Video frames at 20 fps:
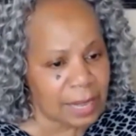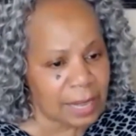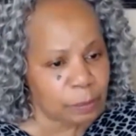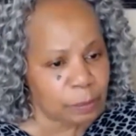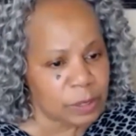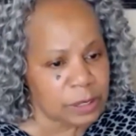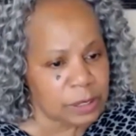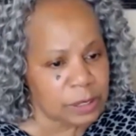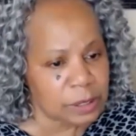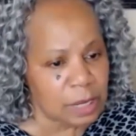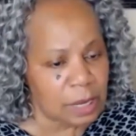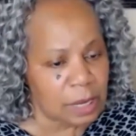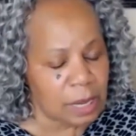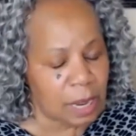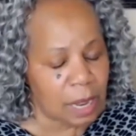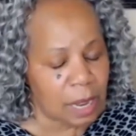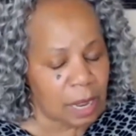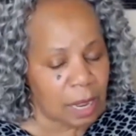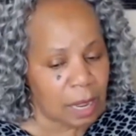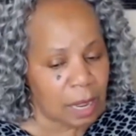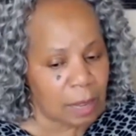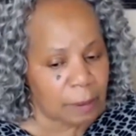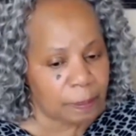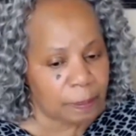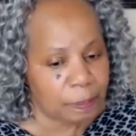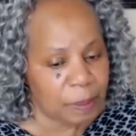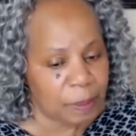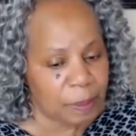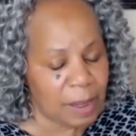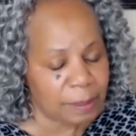that was
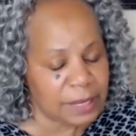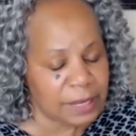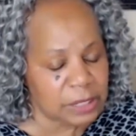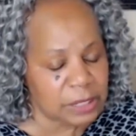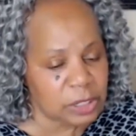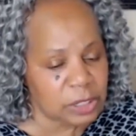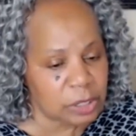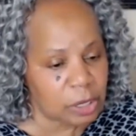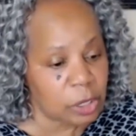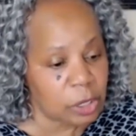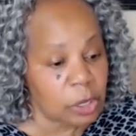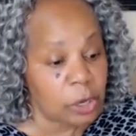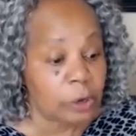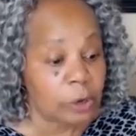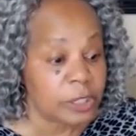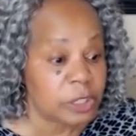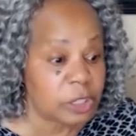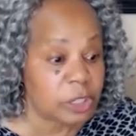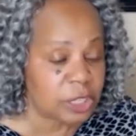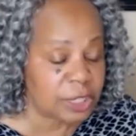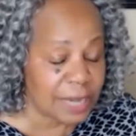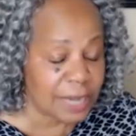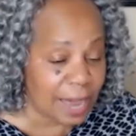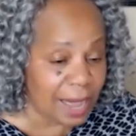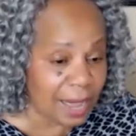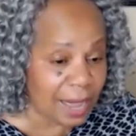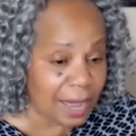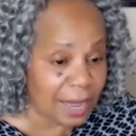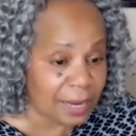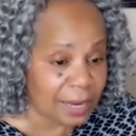published the year she
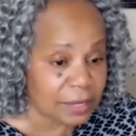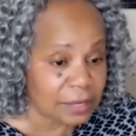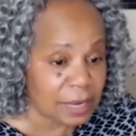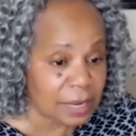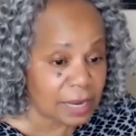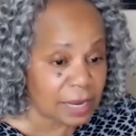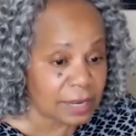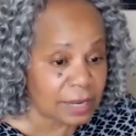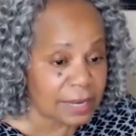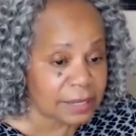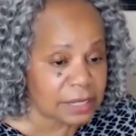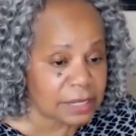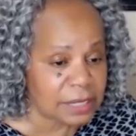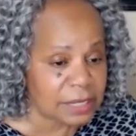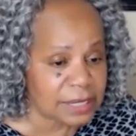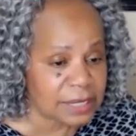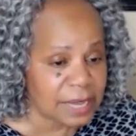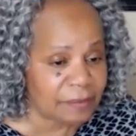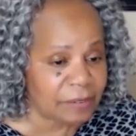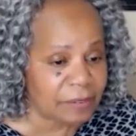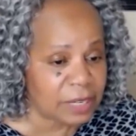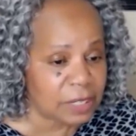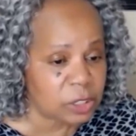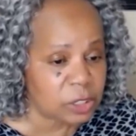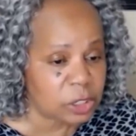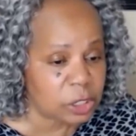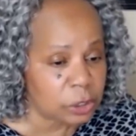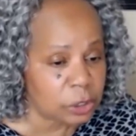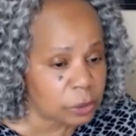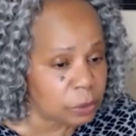died in
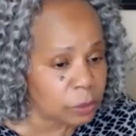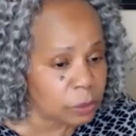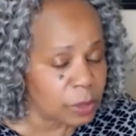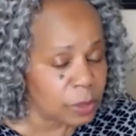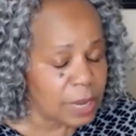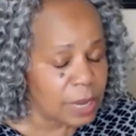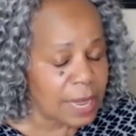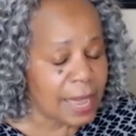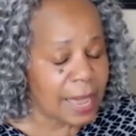1972.